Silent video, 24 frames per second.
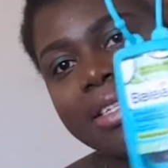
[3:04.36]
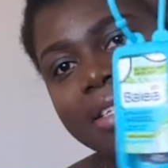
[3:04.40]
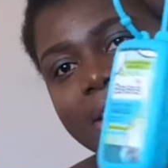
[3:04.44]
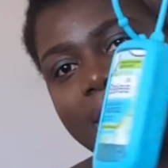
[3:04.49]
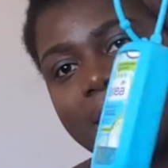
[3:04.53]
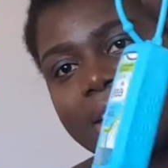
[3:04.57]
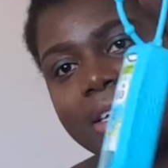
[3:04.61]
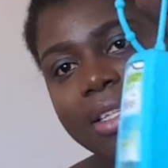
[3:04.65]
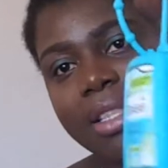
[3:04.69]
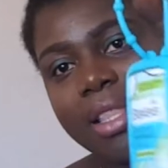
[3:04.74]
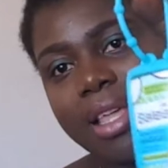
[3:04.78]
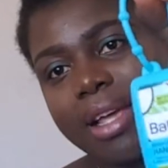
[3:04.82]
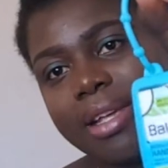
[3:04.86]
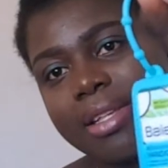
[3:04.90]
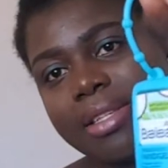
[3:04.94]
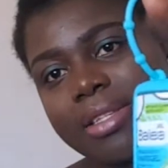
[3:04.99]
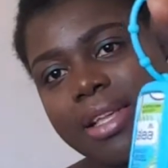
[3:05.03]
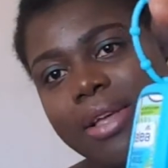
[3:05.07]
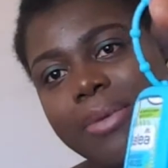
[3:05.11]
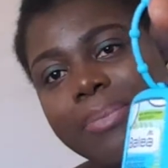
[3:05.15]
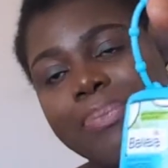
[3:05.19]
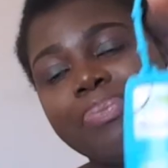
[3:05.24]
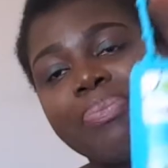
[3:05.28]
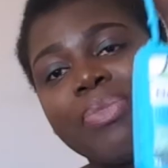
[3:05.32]

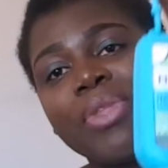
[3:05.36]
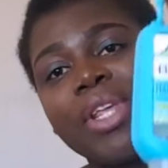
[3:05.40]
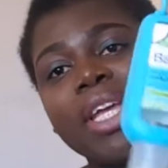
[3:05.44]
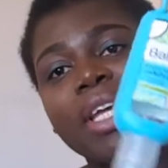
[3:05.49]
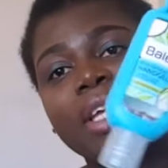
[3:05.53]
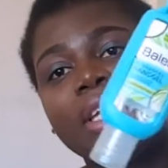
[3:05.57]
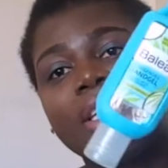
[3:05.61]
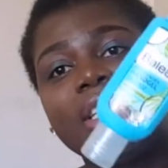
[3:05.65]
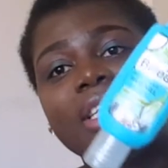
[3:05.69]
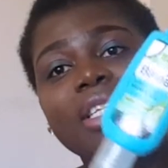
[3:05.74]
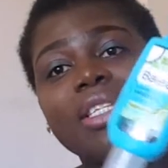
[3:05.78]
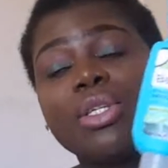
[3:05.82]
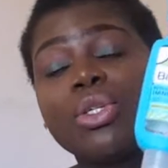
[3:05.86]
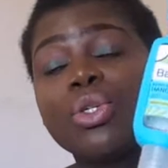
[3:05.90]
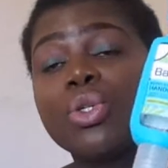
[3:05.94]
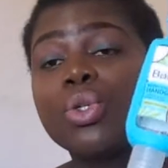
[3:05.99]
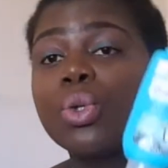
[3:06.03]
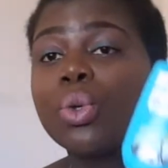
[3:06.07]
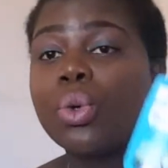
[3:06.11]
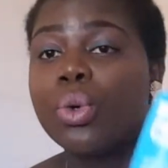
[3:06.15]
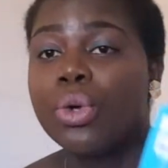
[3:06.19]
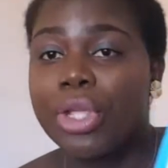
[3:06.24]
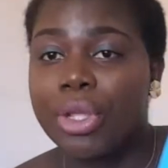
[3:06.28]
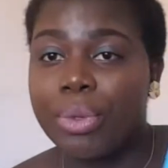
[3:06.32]
sanitizer. This is
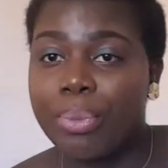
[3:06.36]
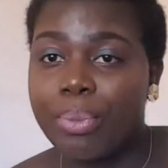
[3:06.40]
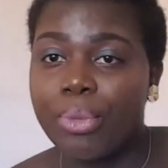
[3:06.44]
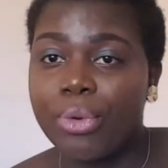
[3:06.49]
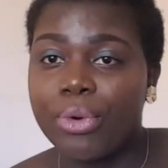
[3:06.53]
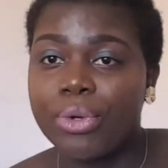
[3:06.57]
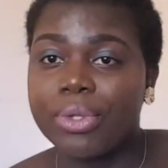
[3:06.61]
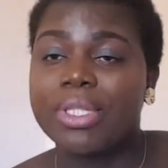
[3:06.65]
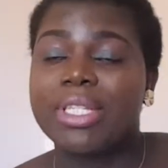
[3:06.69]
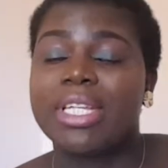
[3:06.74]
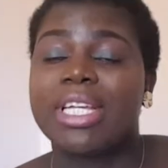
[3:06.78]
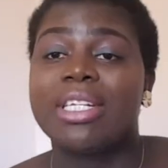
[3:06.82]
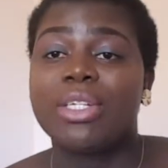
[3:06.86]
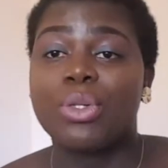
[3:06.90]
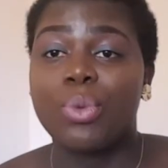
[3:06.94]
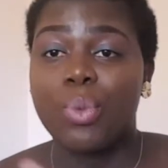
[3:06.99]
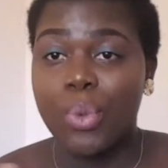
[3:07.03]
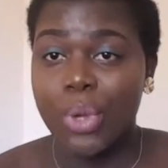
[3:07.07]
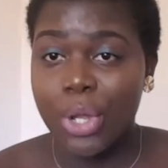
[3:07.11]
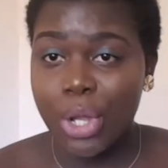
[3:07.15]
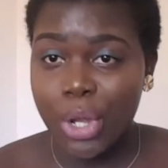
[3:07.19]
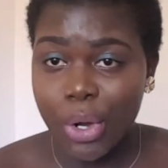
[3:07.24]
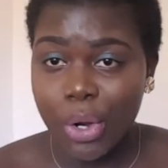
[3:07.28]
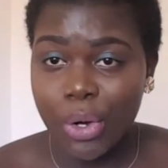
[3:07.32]
so important.
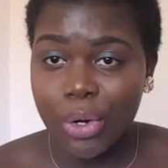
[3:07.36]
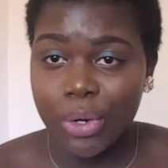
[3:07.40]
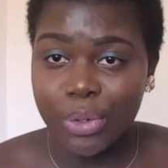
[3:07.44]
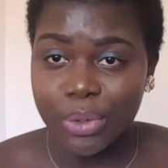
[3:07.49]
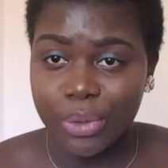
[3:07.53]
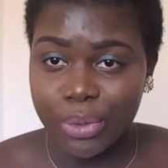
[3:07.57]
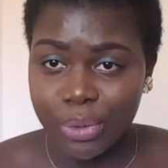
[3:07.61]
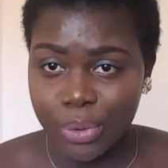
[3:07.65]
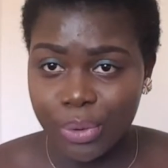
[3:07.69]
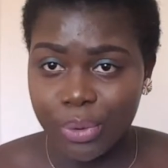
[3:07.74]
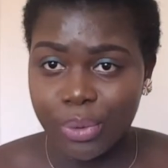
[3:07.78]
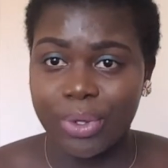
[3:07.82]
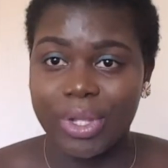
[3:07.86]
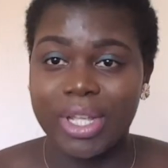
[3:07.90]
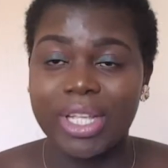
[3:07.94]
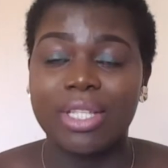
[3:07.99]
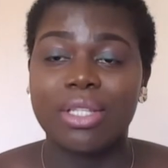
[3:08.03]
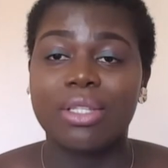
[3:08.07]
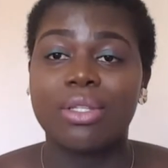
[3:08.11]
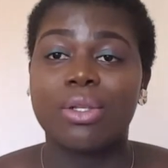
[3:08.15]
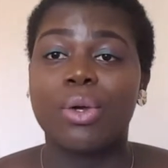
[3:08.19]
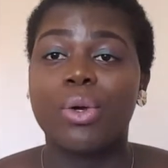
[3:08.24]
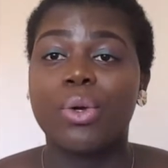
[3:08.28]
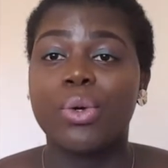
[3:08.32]
We all know
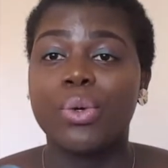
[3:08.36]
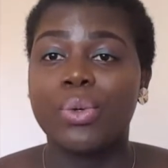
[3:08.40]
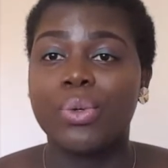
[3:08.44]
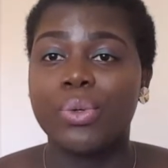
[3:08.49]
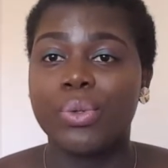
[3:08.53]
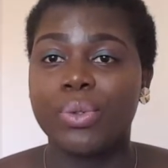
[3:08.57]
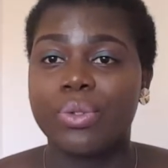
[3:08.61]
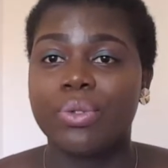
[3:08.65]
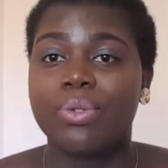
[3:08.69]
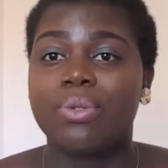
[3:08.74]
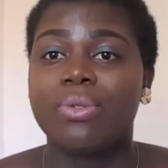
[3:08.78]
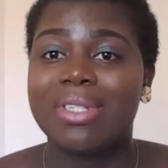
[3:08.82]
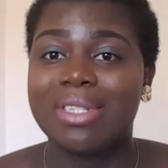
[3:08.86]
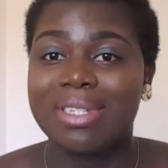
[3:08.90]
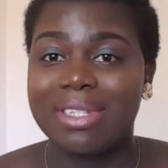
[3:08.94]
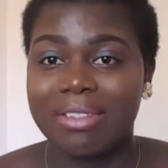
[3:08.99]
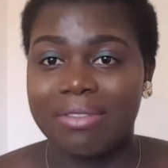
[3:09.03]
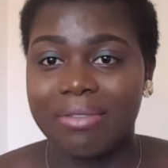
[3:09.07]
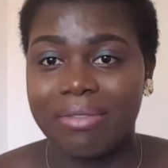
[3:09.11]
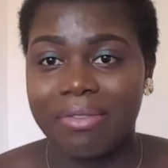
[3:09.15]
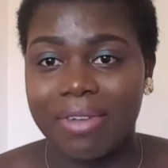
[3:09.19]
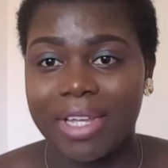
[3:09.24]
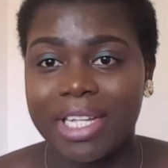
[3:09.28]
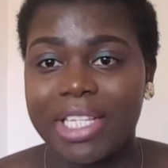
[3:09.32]
it's so good to
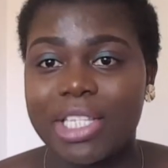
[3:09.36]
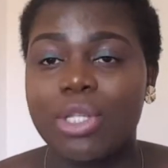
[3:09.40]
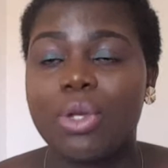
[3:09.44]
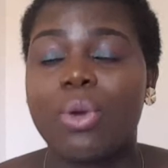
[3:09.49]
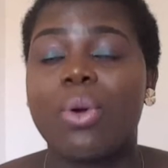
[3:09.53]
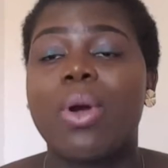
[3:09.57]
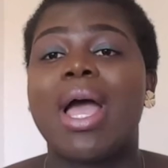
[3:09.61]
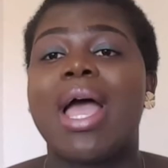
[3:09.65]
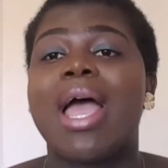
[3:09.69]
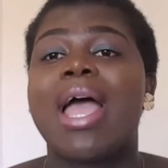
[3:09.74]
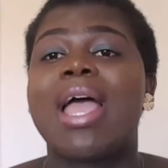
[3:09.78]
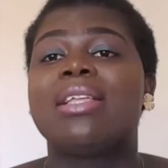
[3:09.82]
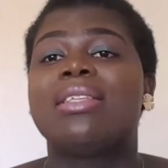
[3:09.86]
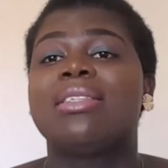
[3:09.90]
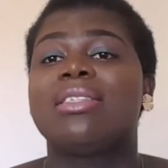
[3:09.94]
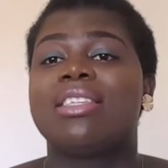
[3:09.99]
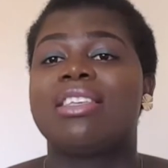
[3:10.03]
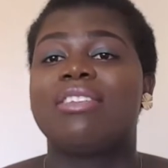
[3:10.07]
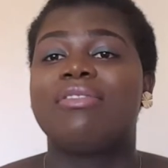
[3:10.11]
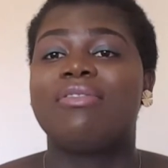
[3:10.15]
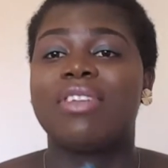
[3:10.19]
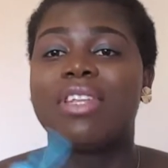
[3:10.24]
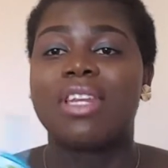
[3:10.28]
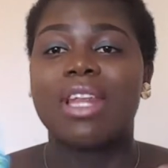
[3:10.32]
disinfect your
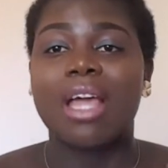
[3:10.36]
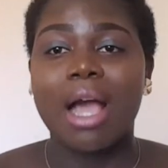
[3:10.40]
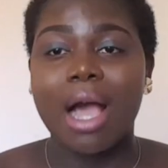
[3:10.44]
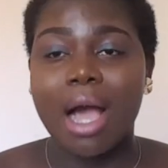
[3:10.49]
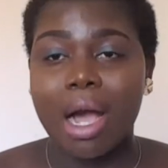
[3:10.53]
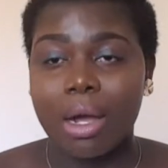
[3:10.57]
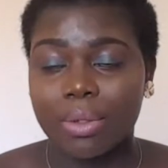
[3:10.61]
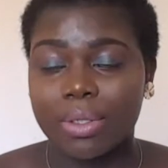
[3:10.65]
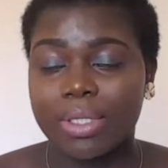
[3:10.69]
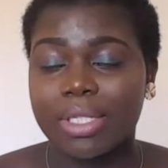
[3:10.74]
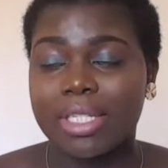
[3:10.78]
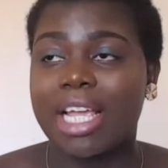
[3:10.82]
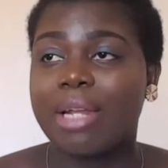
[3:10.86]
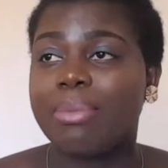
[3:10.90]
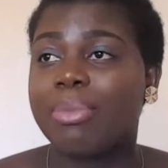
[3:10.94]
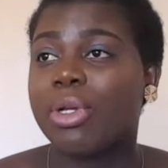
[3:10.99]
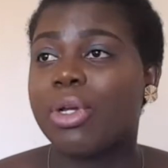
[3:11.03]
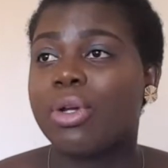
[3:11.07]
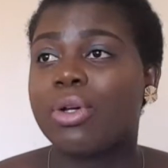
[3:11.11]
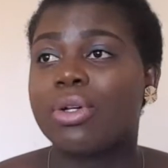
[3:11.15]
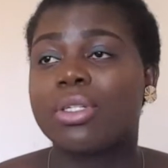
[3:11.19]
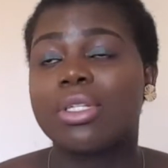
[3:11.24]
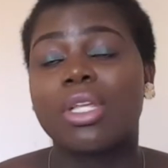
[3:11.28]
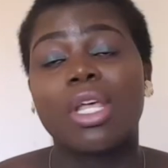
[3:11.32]
hands even outside
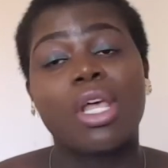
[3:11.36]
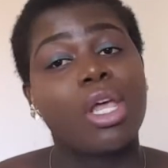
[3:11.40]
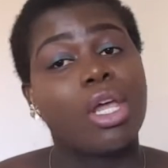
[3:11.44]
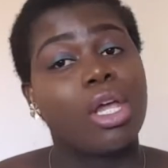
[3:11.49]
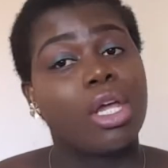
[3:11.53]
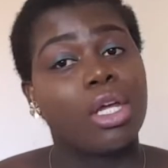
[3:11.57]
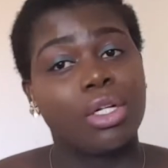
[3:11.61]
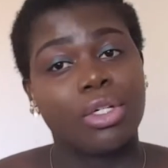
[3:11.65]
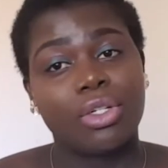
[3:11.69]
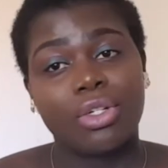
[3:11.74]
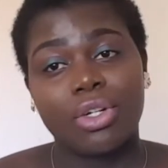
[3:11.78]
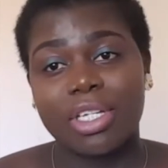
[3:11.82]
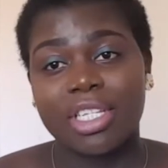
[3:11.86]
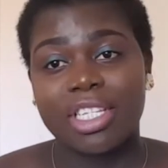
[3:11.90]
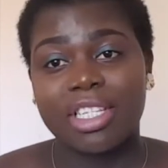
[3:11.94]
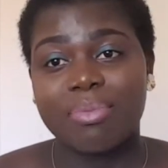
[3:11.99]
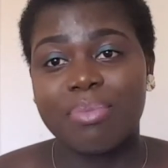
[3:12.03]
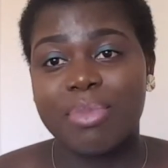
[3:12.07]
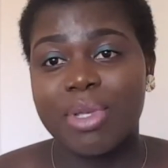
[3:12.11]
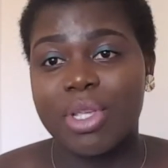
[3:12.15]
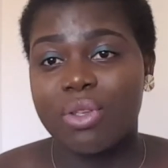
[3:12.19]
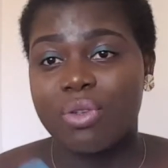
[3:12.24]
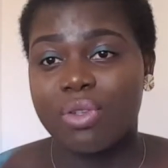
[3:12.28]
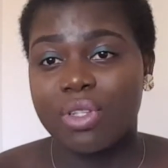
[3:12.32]
because trust
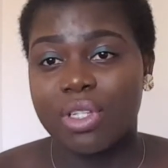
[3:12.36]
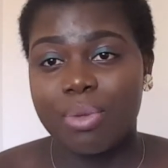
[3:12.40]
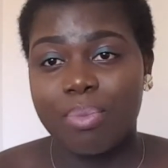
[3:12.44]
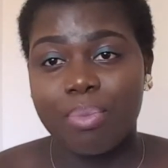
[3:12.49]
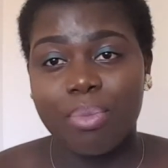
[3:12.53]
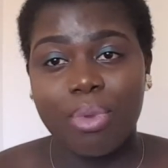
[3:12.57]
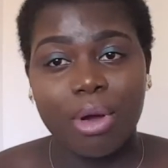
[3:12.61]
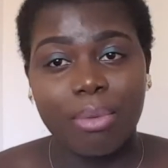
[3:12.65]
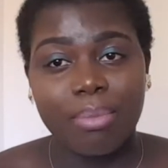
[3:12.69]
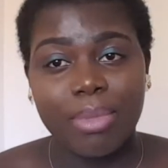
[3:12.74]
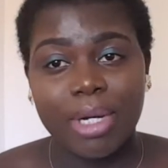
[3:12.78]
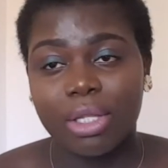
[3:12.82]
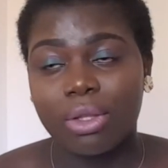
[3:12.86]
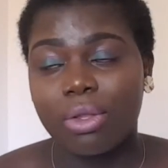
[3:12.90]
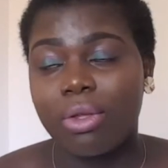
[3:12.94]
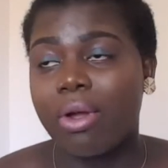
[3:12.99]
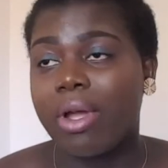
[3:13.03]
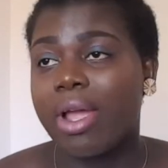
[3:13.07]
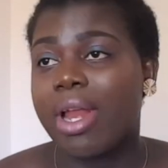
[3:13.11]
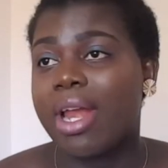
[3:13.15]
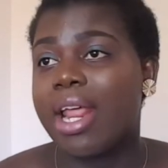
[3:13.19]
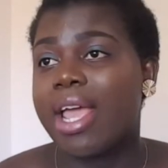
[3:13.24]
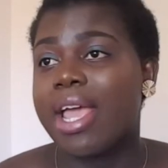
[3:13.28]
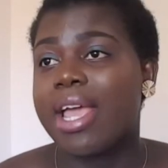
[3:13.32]
me, using public
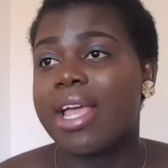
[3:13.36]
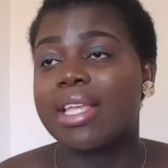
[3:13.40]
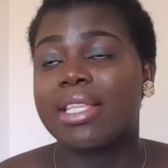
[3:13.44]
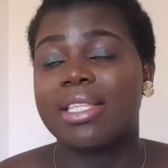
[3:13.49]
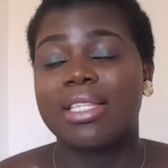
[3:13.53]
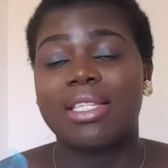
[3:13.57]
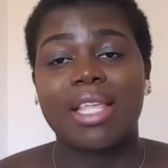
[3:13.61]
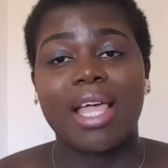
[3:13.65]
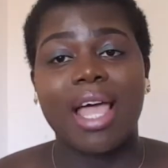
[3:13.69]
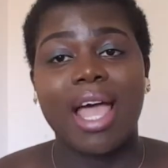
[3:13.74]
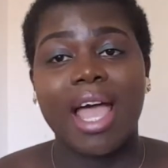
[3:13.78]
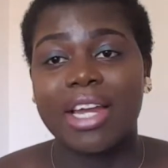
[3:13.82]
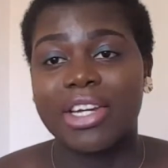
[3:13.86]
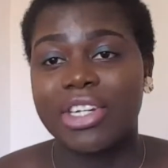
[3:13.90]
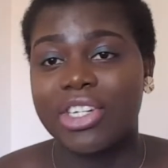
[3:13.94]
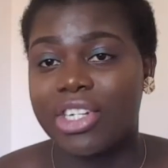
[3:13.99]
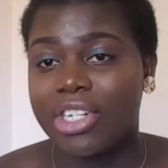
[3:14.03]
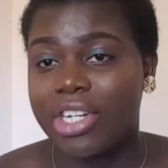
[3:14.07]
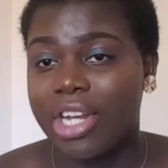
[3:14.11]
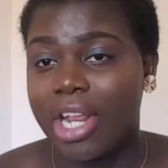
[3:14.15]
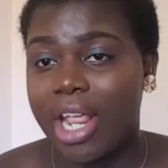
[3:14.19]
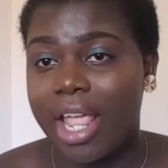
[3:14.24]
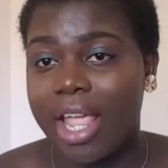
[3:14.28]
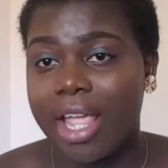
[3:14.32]
toilets,
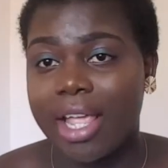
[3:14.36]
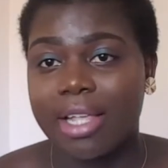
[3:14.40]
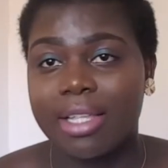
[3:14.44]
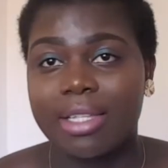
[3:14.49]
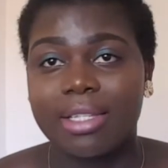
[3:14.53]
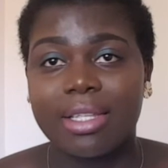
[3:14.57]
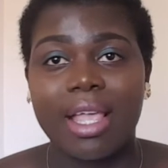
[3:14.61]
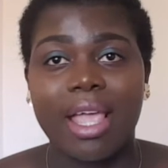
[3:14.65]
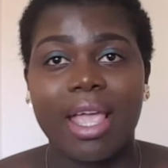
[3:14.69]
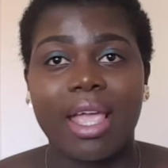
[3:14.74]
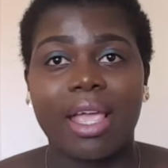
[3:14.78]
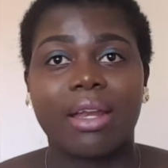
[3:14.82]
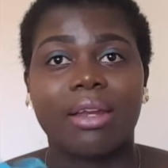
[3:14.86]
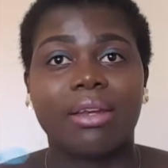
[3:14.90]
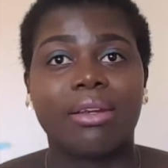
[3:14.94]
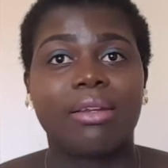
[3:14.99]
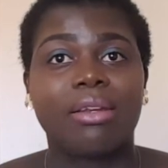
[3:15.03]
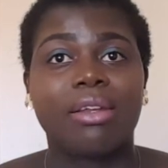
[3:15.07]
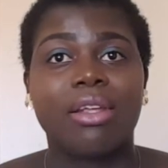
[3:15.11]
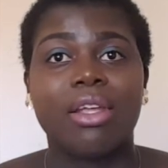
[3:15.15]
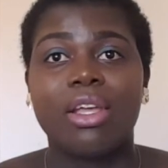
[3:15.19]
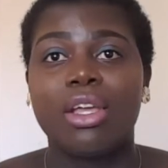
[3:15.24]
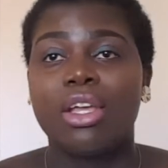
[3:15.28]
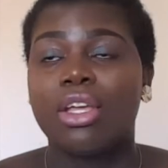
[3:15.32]
handshakes
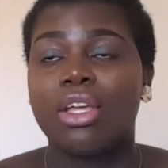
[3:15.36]
and